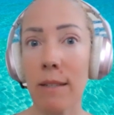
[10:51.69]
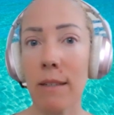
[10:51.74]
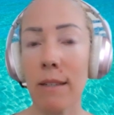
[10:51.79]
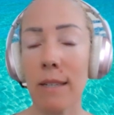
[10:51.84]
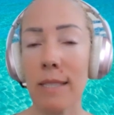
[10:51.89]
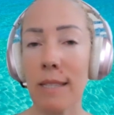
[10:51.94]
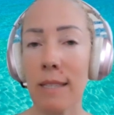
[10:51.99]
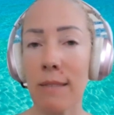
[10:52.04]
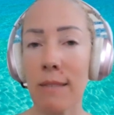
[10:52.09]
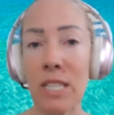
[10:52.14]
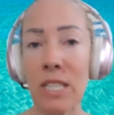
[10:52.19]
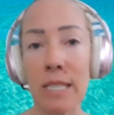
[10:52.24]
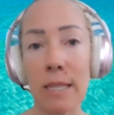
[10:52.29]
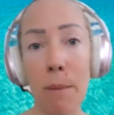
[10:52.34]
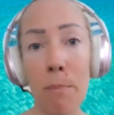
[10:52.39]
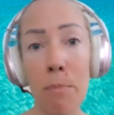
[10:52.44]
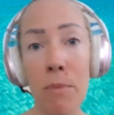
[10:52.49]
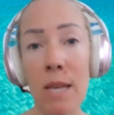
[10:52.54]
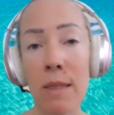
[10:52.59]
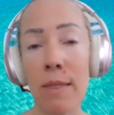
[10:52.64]
Because if it's
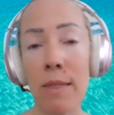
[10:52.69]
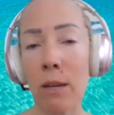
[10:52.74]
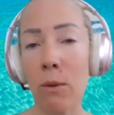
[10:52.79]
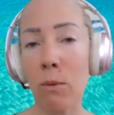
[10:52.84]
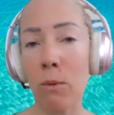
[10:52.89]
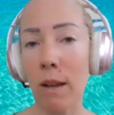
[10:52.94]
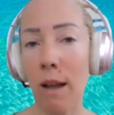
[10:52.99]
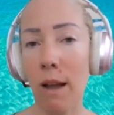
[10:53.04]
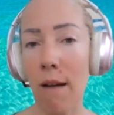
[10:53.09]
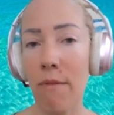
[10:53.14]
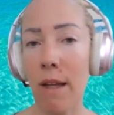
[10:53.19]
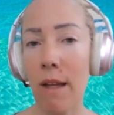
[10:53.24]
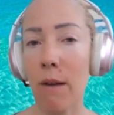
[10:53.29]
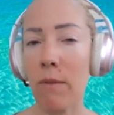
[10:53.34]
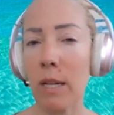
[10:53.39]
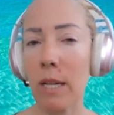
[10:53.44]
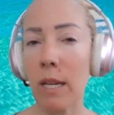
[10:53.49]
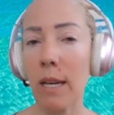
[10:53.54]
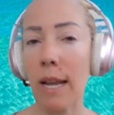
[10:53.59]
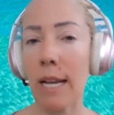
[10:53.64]
something that you love that
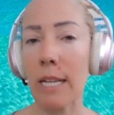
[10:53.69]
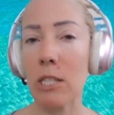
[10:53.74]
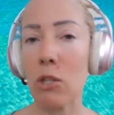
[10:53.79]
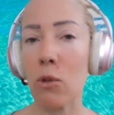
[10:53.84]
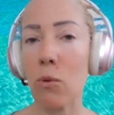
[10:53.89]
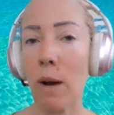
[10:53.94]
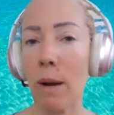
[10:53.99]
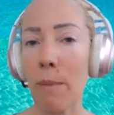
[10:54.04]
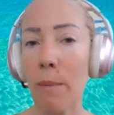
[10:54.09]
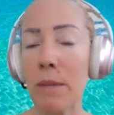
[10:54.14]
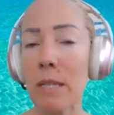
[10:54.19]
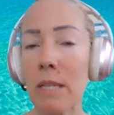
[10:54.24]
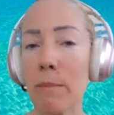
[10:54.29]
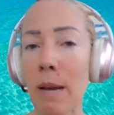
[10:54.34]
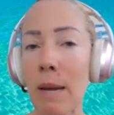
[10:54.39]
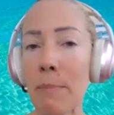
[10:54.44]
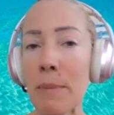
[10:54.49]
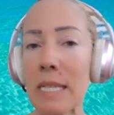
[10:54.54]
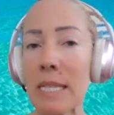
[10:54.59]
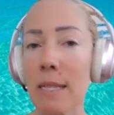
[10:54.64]
really lights you up, this
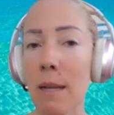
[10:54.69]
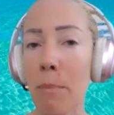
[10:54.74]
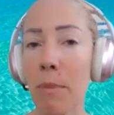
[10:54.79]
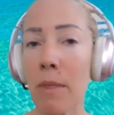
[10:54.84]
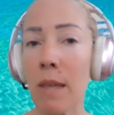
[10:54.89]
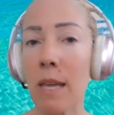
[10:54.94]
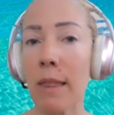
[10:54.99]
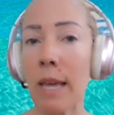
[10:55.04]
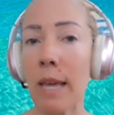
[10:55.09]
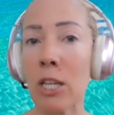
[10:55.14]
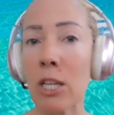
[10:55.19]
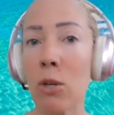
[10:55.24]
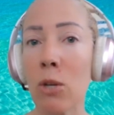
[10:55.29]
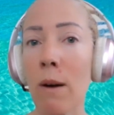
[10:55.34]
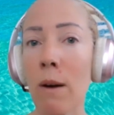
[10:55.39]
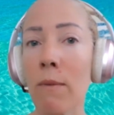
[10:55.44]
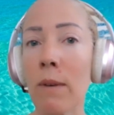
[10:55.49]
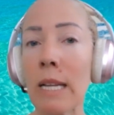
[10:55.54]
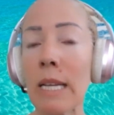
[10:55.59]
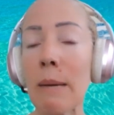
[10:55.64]
might be something that you are
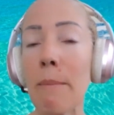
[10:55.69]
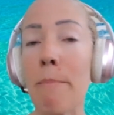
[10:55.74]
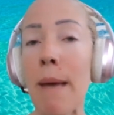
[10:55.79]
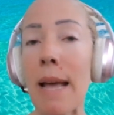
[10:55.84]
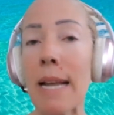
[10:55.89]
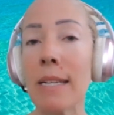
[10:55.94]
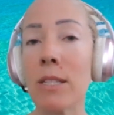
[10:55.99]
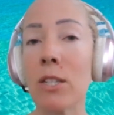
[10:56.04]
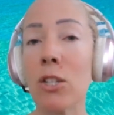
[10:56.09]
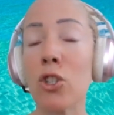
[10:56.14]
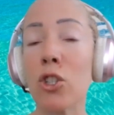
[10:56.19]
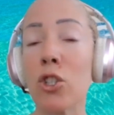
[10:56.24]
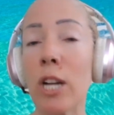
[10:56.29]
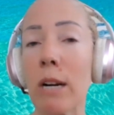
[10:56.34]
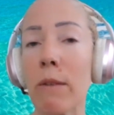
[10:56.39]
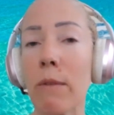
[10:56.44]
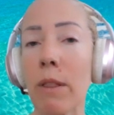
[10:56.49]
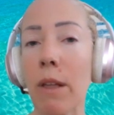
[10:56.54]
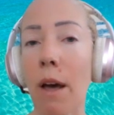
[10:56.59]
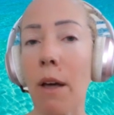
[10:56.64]
really meant to share
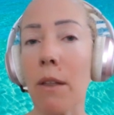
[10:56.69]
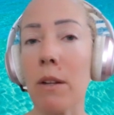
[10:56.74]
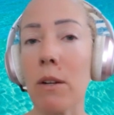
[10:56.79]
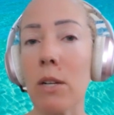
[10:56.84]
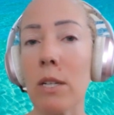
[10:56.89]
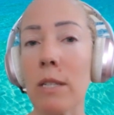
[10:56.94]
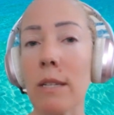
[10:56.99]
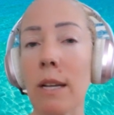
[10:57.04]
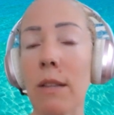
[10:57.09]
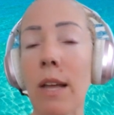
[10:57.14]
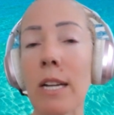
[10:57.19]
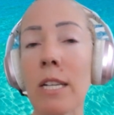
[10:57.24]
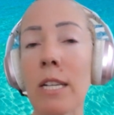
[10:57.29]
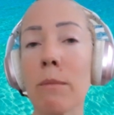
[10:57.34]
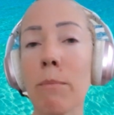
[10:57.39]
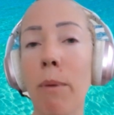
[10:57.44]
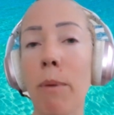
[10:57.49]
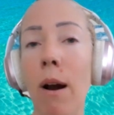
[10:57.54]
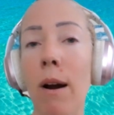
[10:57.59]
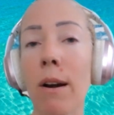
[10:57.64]
with others, and that is
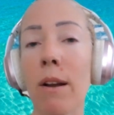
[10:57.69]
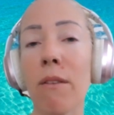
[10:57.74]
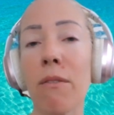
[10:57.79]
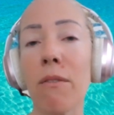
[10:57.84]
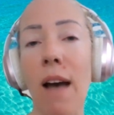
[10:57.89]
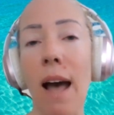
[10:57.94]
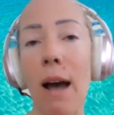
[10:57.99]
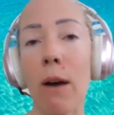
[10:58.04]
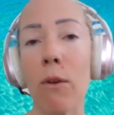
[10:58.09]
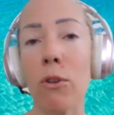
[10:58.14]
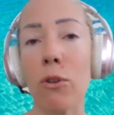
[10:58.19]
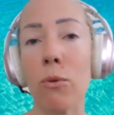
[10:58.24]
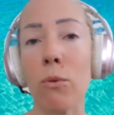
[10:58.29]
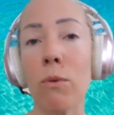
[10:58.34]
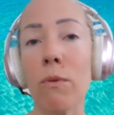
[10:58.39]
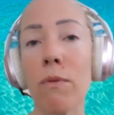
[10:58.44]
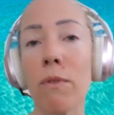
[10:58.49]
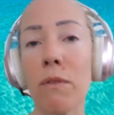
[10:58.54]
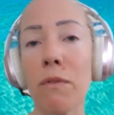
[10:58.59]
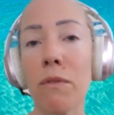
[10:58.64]
part of how you
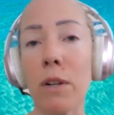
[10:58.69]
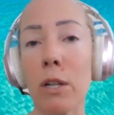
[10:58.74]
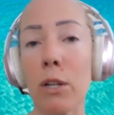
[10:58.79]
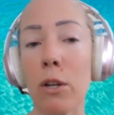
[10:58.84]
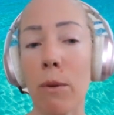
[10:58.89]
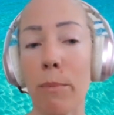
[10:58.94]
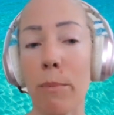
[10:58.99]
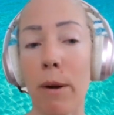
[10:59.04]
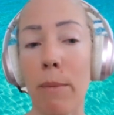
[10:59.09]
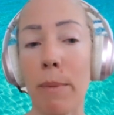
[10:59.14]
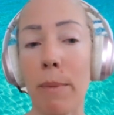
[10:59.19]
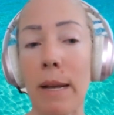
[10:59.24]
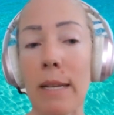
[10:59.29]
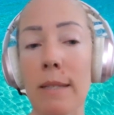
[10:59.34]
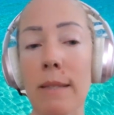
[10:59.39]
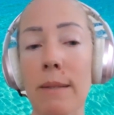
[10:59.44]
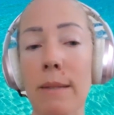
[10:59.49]
fulfill your purpose.